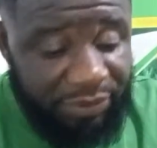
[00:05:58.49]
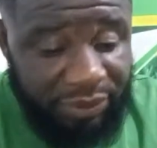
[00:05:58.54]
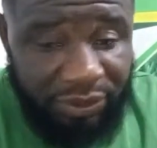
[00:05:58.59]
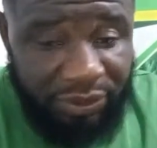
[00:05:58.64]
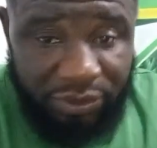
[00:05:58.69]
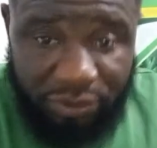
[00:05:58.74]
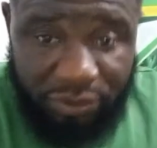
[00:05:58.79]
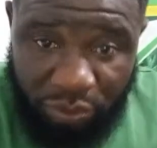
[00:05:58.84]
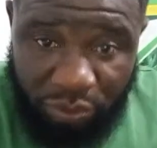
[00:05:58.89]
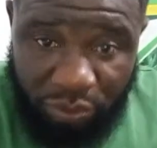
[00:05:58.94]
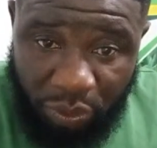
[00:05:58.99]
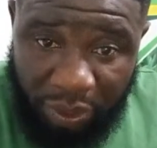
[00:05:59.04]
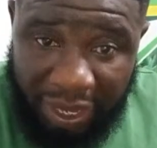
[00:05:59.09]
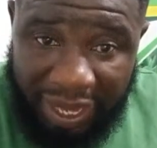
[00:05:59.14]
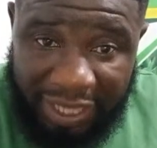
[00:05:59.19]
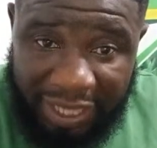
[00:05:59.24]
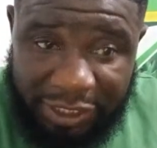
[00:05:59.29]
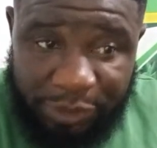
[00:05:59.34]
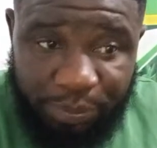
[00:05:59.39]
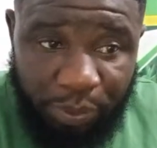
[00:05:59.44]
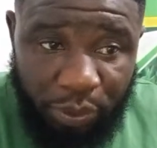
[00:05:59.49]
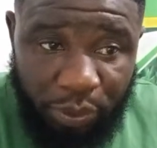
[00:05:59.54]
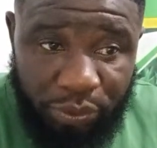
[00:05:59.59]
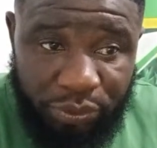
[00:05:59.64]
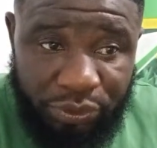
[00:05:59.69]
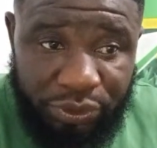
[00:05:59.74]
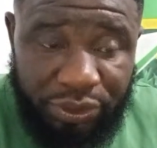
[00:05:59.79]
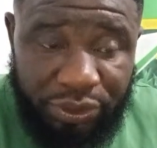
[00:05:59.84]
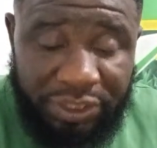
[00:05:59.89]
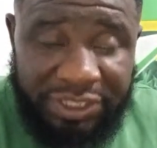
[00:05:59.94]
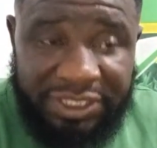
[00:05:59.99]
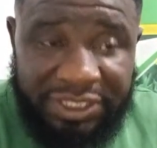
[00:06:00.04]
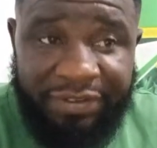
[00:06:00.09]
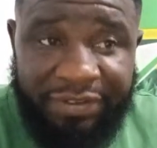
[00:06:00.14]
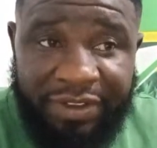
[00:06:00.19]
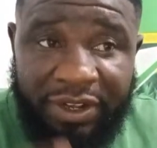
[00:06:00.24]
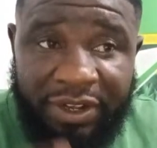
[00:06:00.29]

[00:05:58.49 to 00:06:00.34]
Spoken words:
this local sponge. It's a very